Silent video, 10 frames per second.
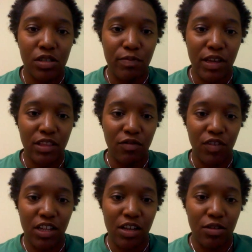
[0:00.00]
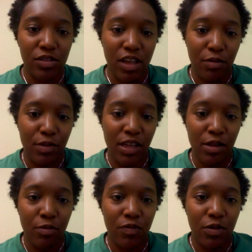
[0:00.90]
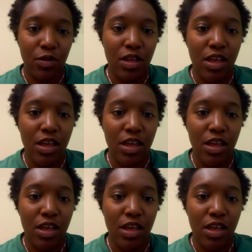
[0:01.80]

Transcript: to make their videos, that would be helpful.